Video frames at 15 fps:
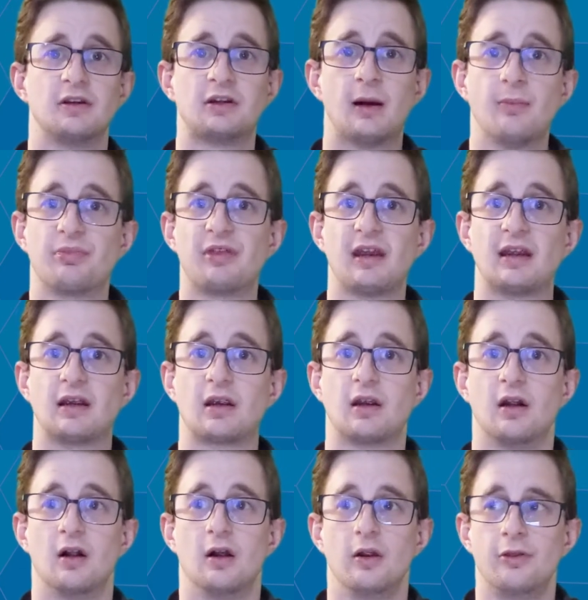something
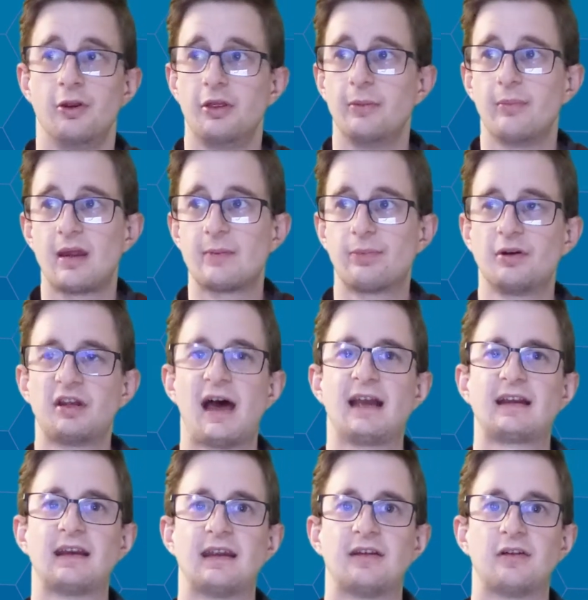that the main
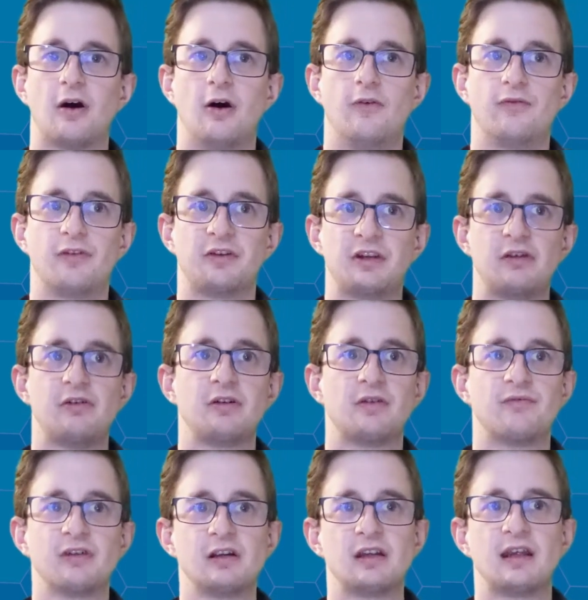protagonist of the series
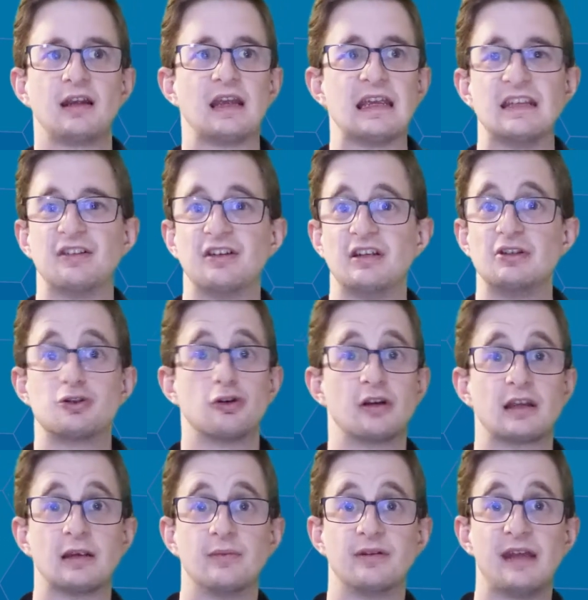I'm reading isn't
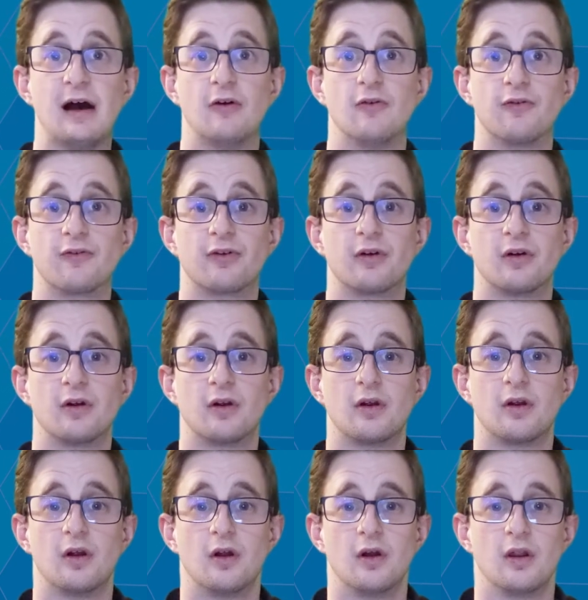enjoying himself?
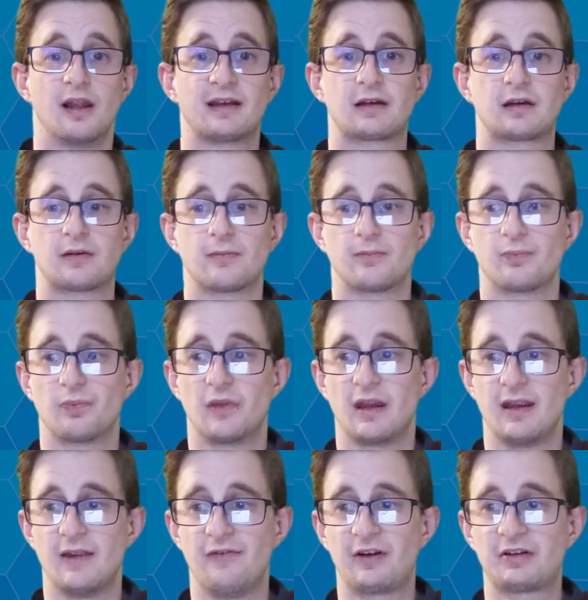Like,
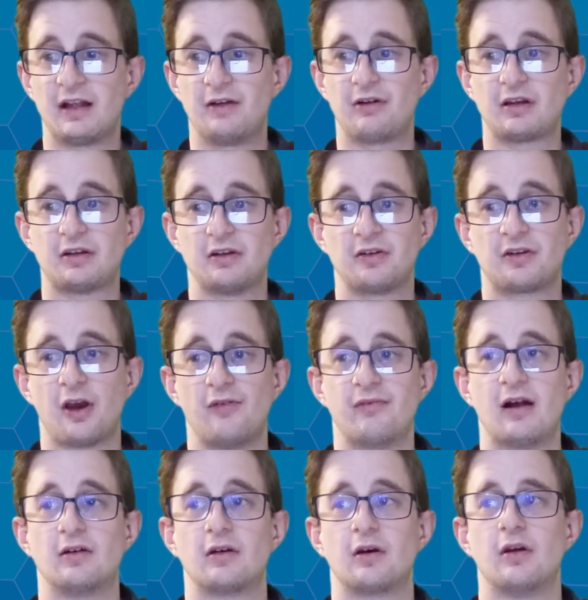if Accelerator is going
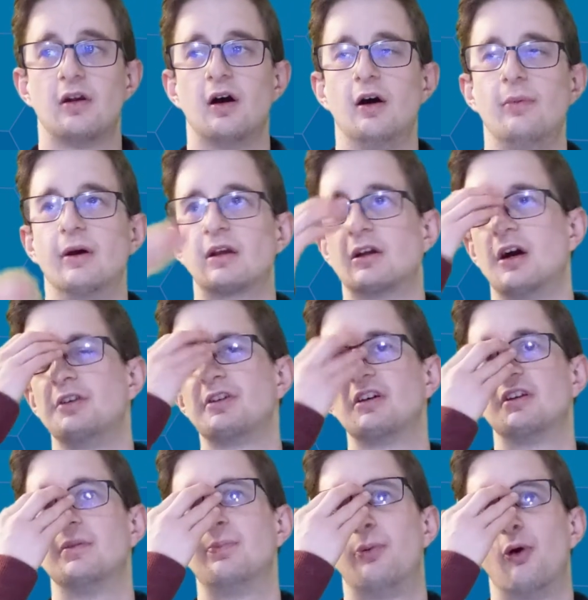around going, "Oh my god, you
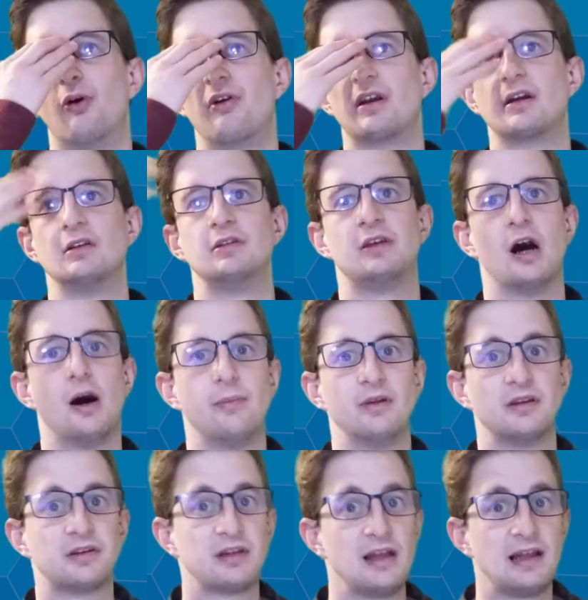guys are boring and dumb
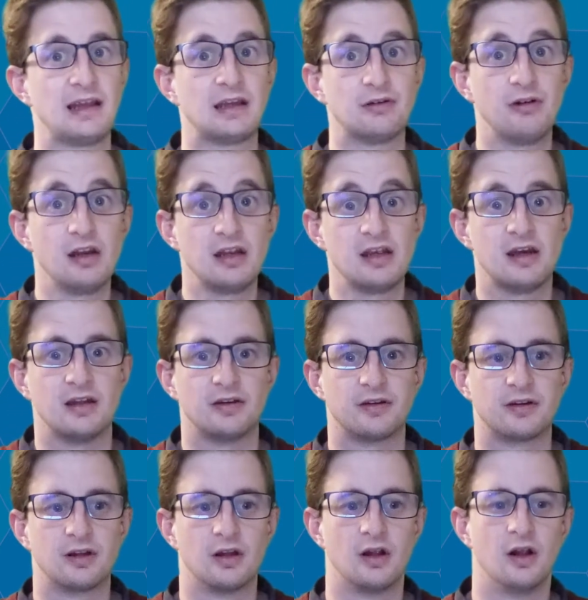and silly, you're
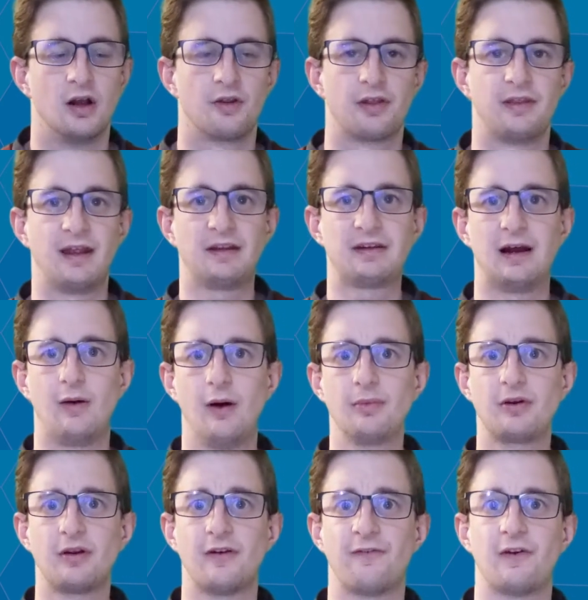idiots," then that's how I'm
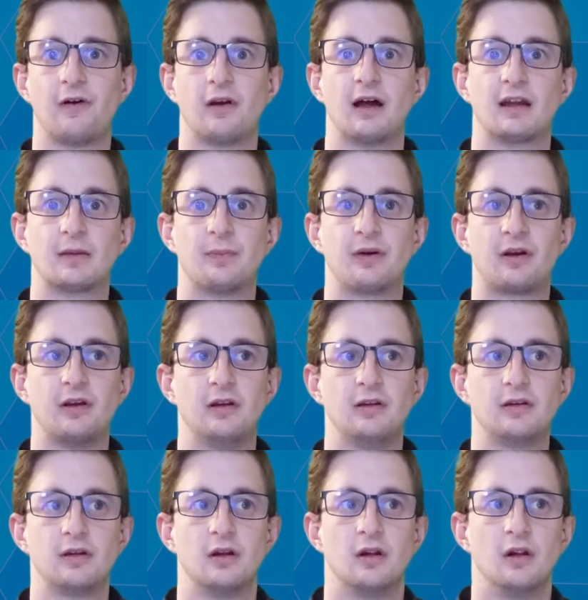gonna feel like,
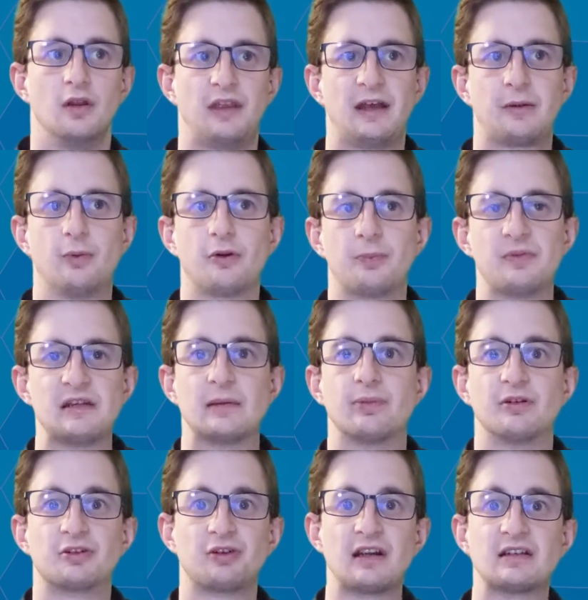because that's what's being
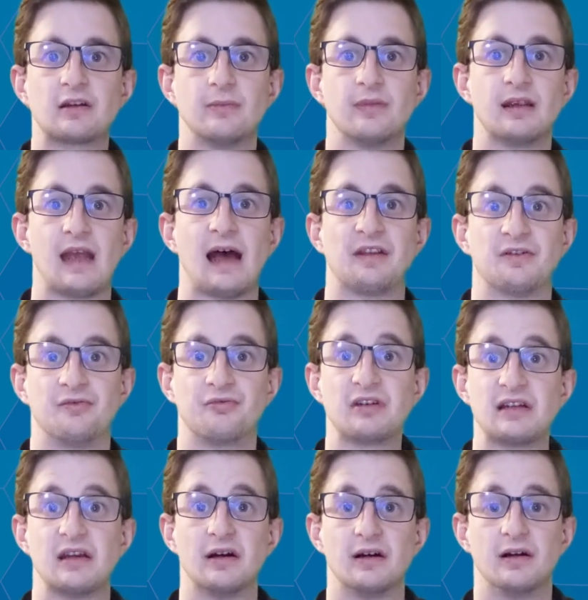portrayed to me as a
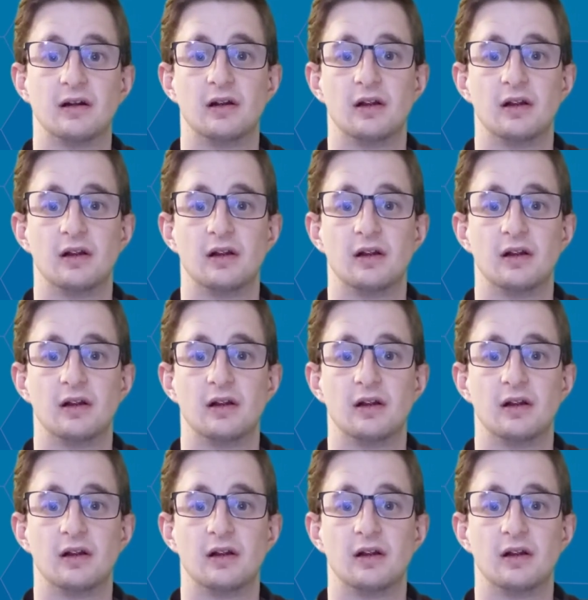reader.